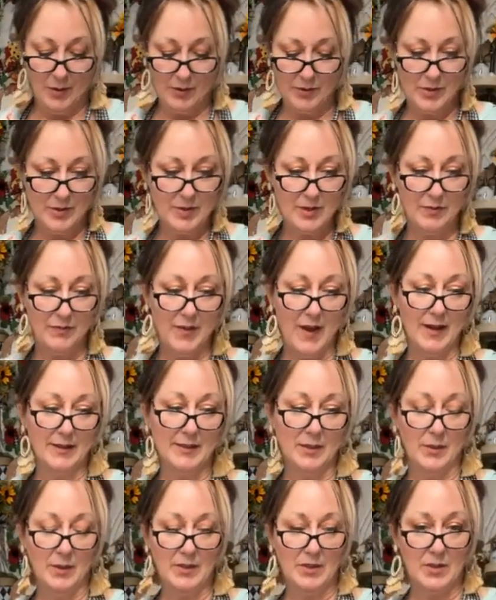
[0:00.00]
Or just the
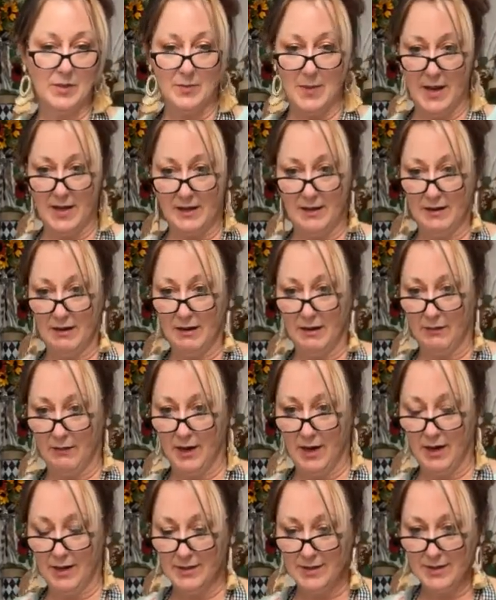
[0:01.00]
fact that we just made it
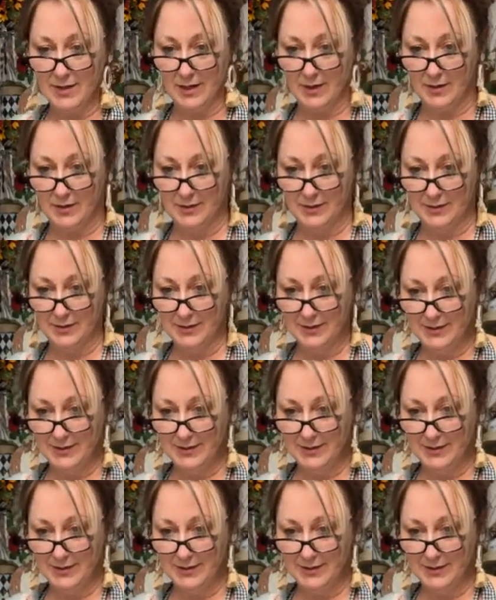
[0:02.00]
anyway, so.